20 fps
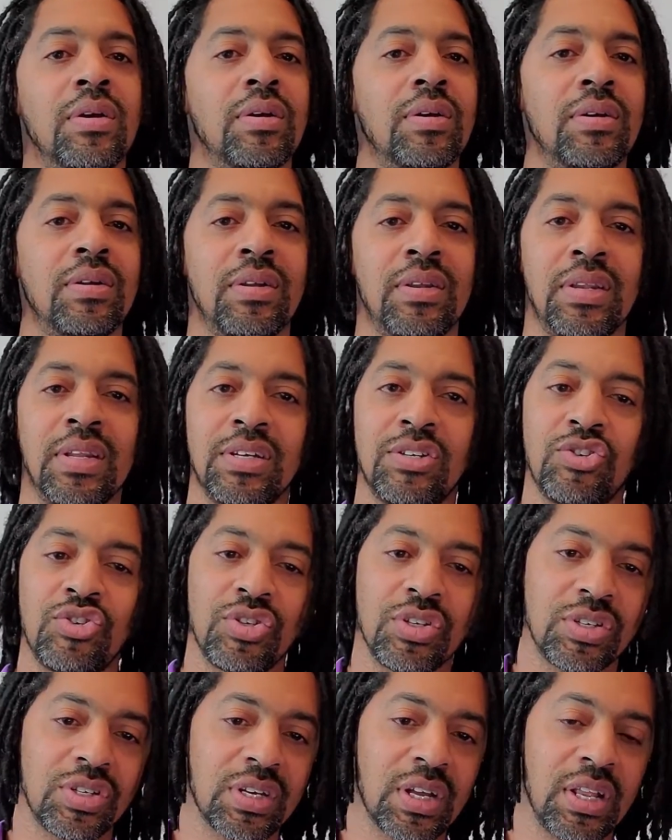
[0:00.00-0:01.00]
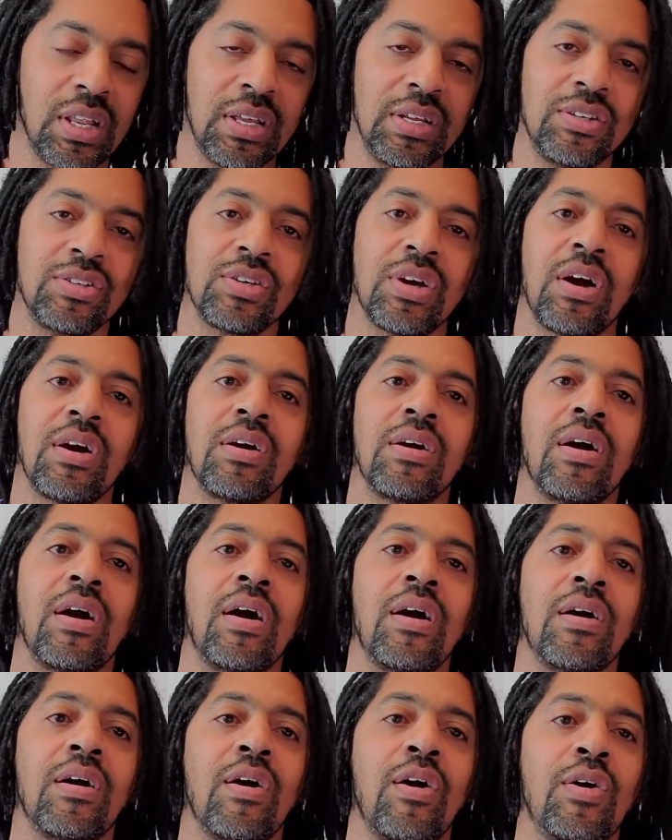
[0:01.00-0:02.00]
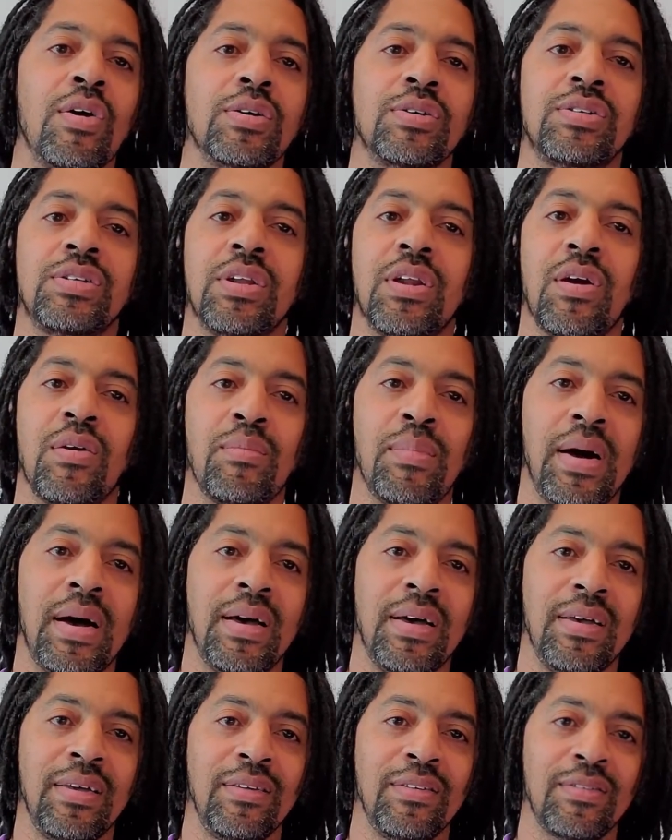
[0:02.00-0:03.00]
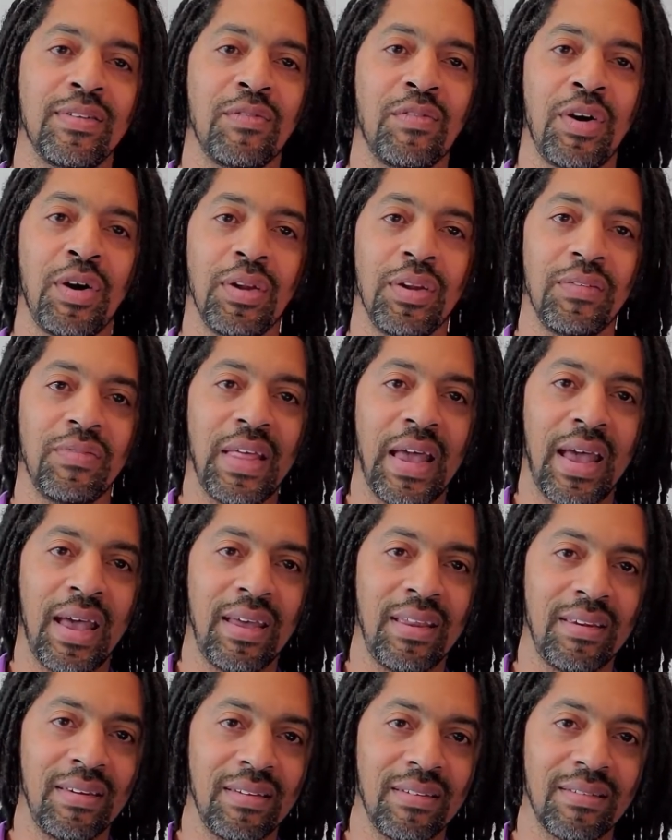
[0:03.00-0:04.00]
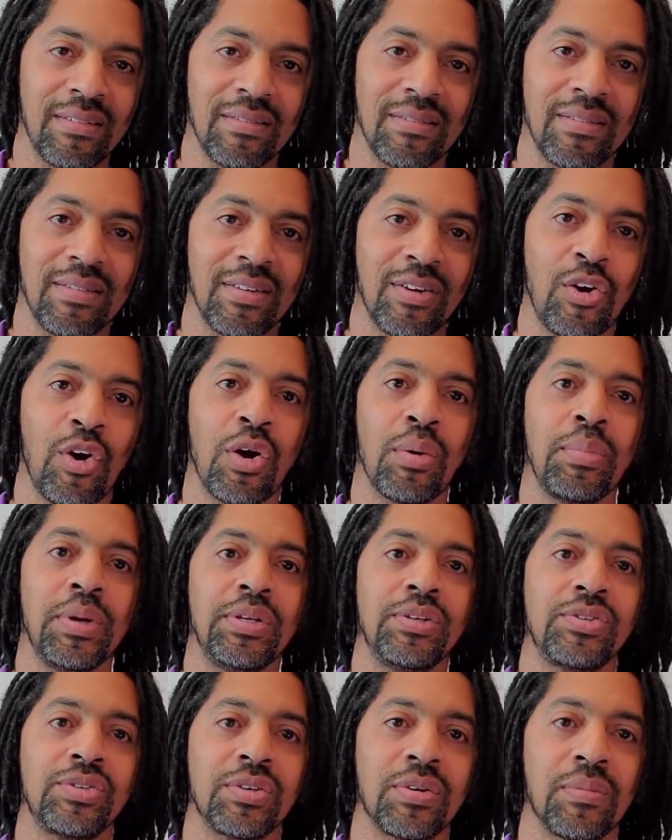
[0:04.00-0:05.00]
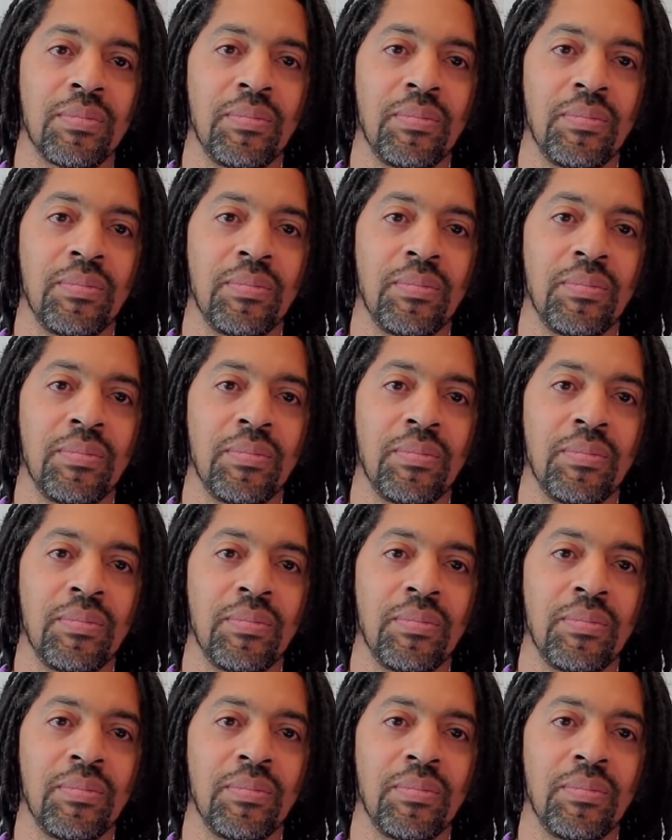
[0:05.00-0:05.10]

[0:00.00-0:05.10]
Let's just cleanse our hearts and our minds of all of that garbage.